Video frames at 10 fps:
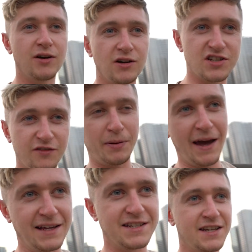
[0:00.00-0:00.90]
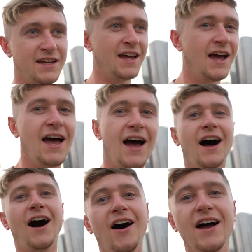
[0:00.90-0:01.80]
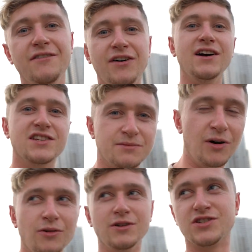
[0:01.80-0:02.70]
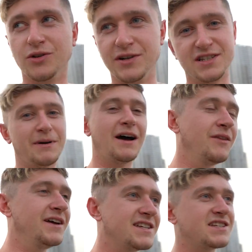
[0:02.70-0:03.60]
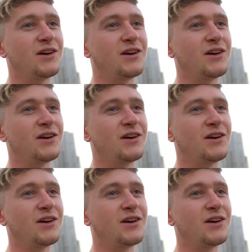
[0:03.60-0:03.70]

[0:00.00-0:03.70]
costs of pets. I have heard some horror stories about this,